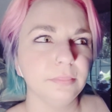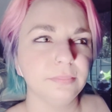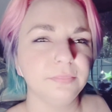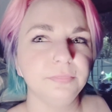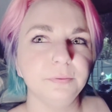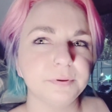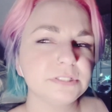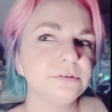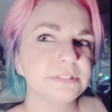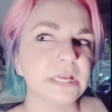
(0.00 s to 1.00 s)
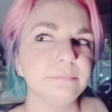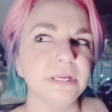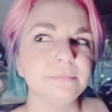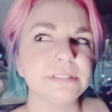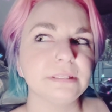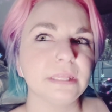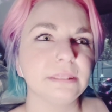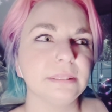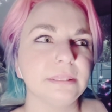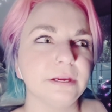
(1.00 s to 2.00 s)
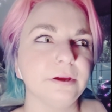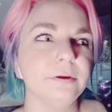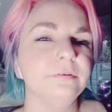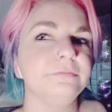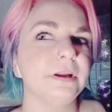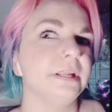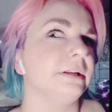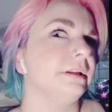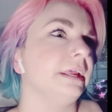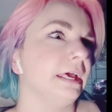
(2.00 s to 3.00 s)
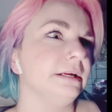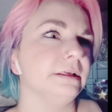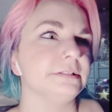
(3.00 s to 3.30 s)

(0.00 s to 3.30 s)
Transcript: The person who signed me up said that their friend in Canada